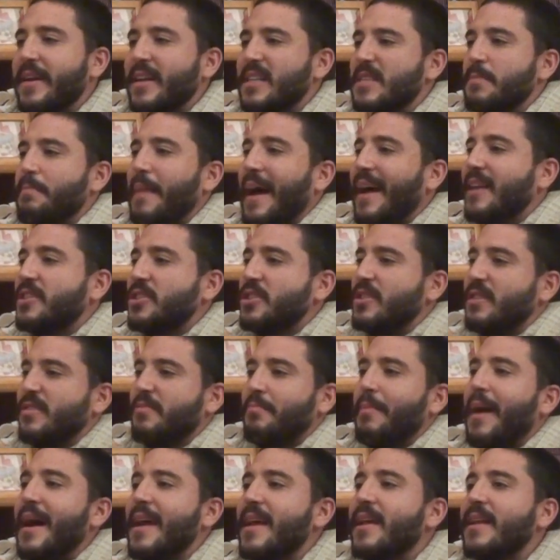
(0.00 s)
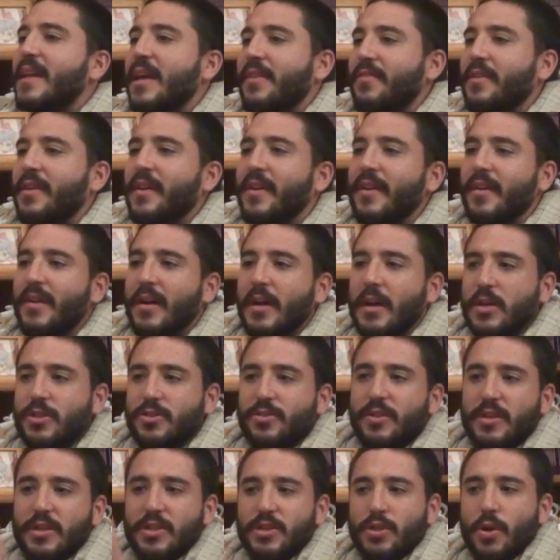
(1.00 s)
expansion of Maya Devi.
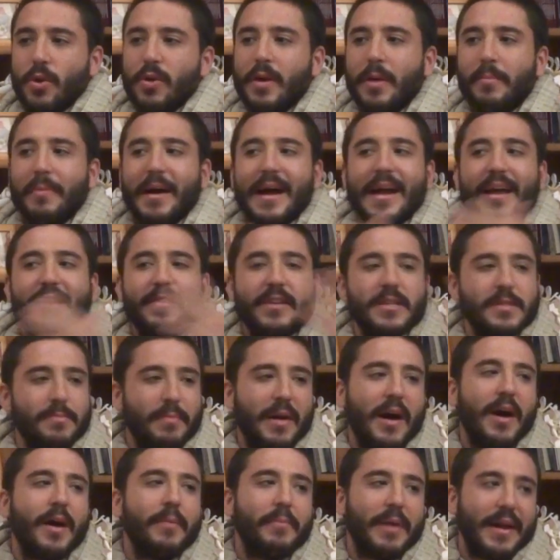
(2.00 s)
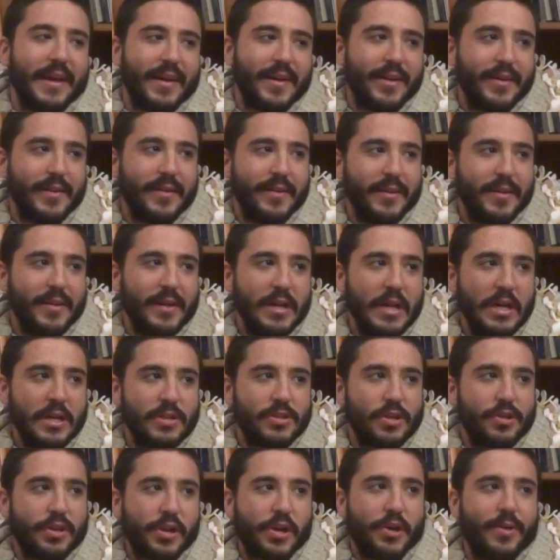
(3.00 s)
So there's Yoga Maya and there's Mahamaya.
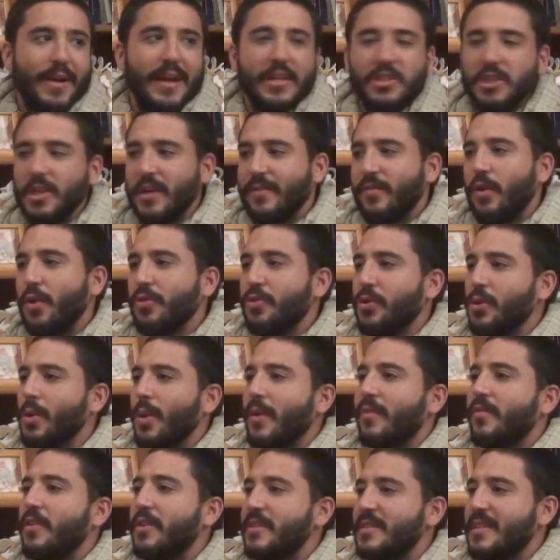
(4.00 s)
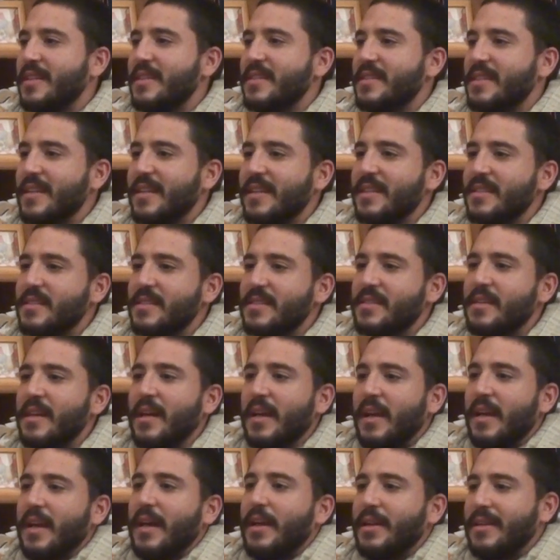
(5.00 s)
So the creation of all the universes is,
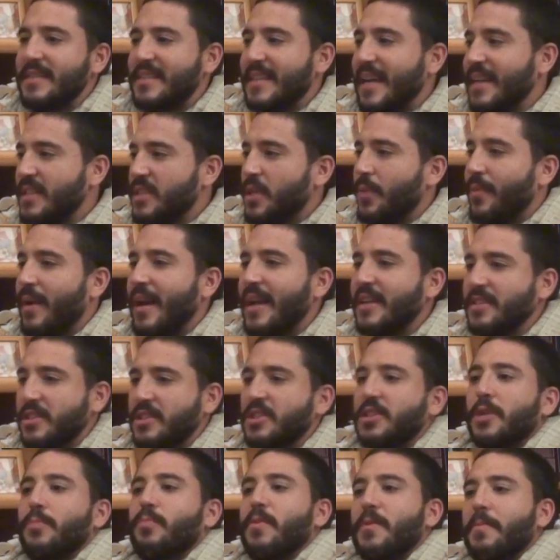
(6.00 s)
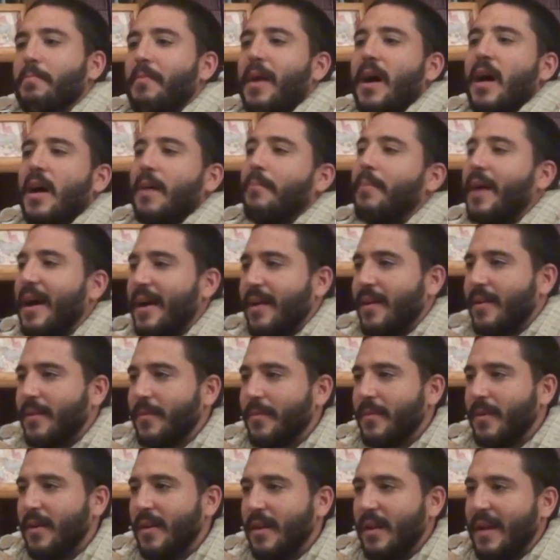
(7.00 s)
in a sense, a relationship with Mahamaya.
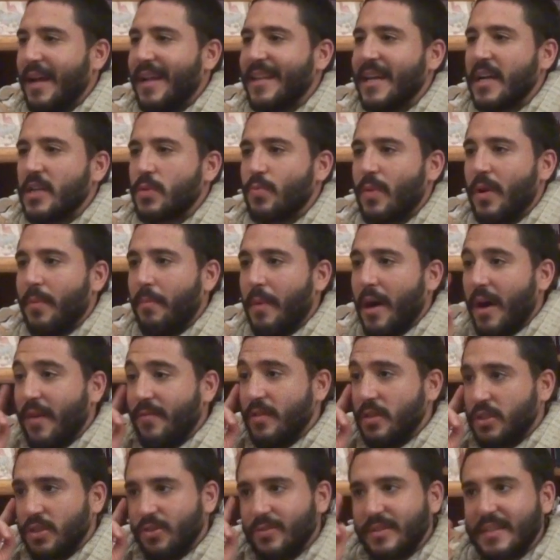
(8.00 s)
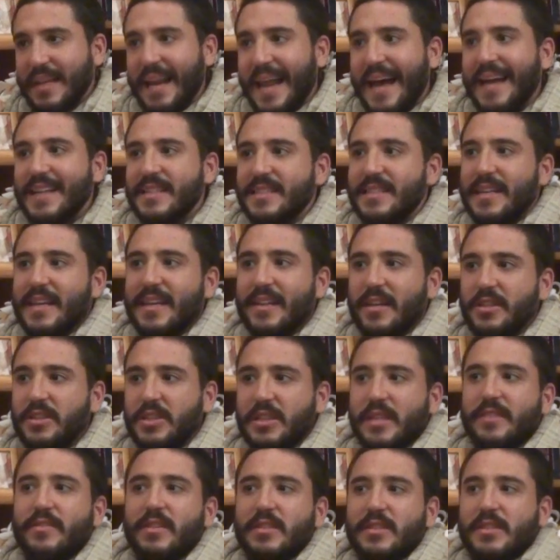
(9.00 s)
And that's where Mahavishnu is glancing, there's
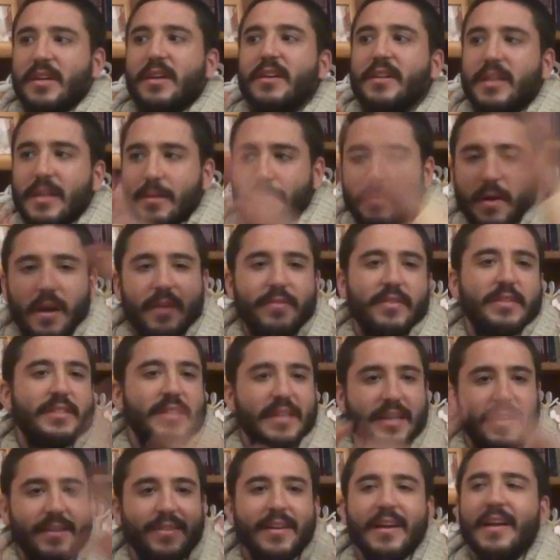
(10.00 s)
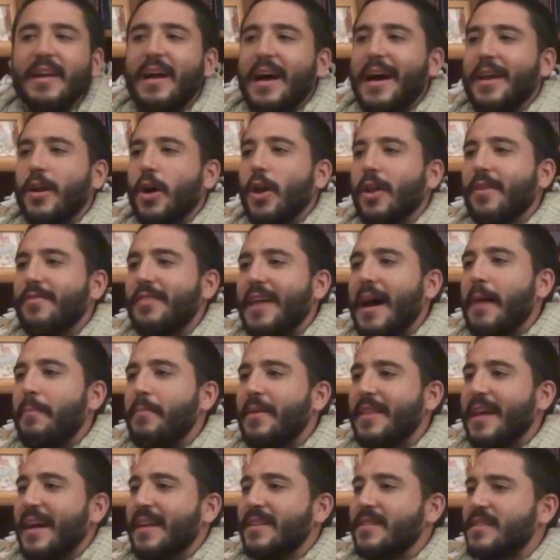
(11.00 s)
Shiva, Shakti, Parvati, and all of that.
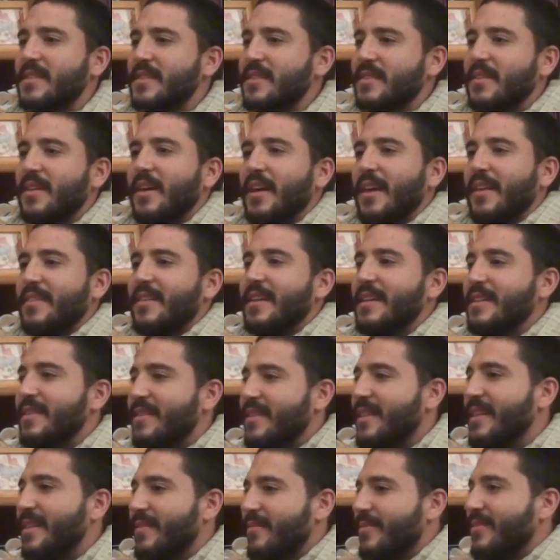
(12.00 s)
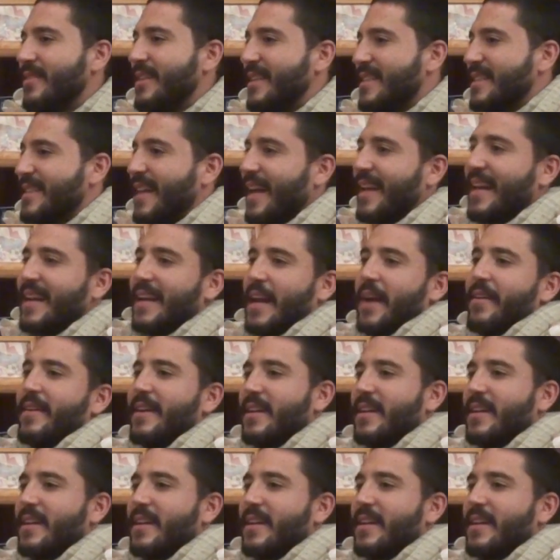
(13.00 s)
But that's the secondary